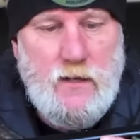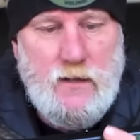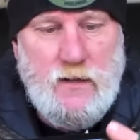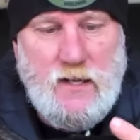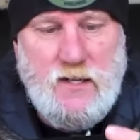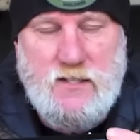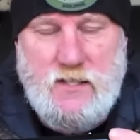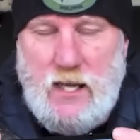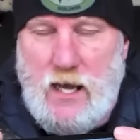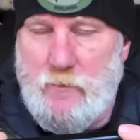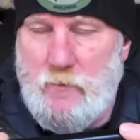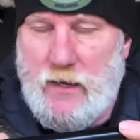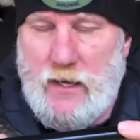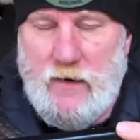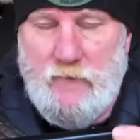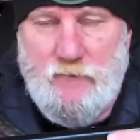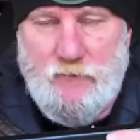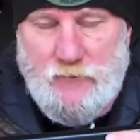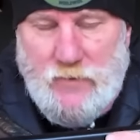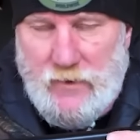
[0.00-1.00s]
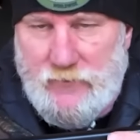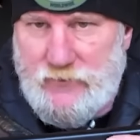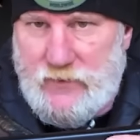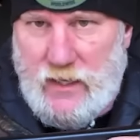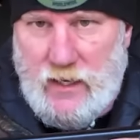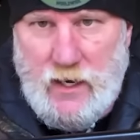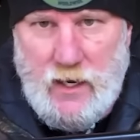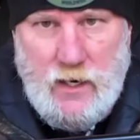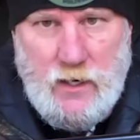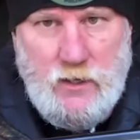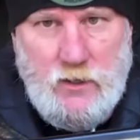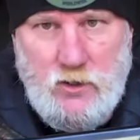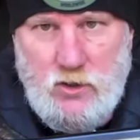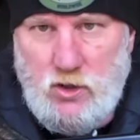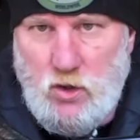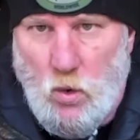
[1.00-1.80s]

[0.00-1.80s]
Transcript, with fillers: These come in fifteen,